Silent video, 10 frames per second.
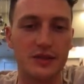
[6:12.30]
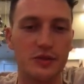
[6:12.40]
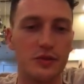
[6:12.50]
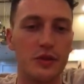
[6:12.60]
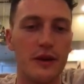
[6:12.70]

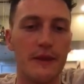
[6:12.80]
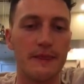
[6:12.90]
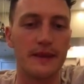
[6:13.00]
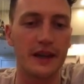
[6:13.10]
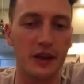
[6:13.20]
to
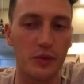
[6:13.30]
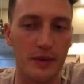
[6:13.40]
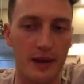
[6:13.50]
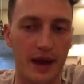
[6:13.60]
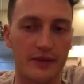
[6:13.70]
get our
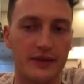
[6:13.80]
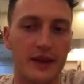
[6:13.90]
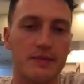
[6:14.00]
web out there.